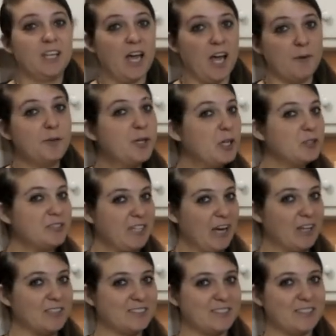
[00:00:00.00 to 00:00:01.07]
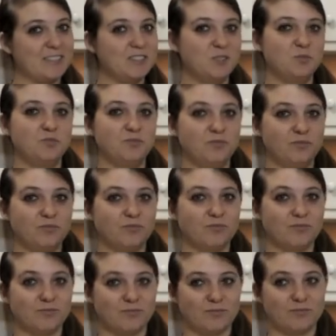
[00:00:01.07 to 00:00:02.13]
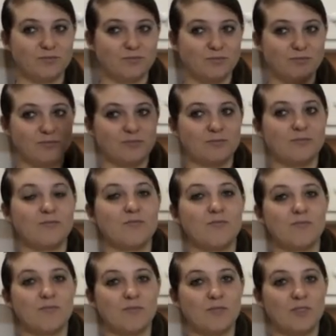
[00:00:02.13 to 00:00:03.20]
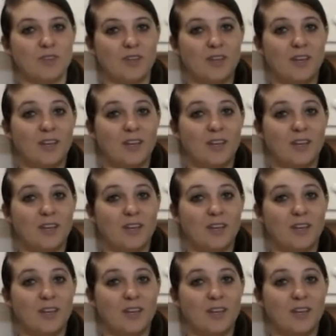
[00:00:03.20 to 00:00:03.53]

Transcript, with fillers: I'm your host Allison. And I'm the Slicinator.